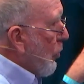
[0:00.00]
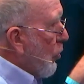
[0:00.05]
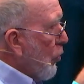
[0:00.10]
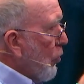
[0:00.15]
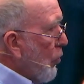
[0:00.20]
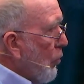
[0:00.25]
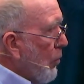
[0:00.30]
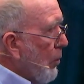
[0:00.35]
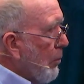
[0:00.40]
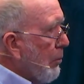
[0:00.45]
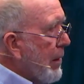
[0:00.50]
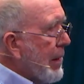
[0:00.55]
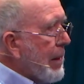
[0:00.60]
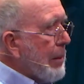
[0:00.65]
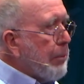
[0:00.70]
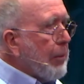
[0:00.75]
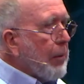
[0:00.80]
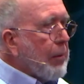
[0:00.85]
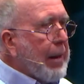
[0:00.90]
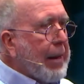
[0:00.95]
to
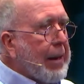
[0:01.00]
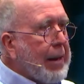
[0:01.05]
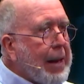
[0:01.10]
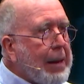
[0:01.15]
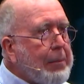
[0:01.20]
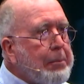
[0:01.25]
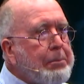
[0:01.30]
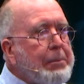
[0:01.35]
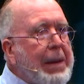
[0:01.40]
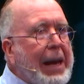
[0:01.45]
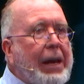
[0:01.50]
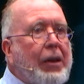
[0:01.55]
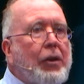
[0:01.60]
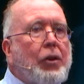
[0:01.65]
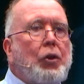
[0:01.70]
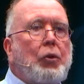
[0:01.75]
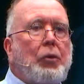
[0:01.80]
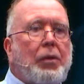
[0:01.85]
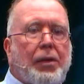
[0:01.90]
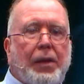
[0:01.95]
manipulate it and make
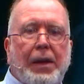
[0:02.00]
new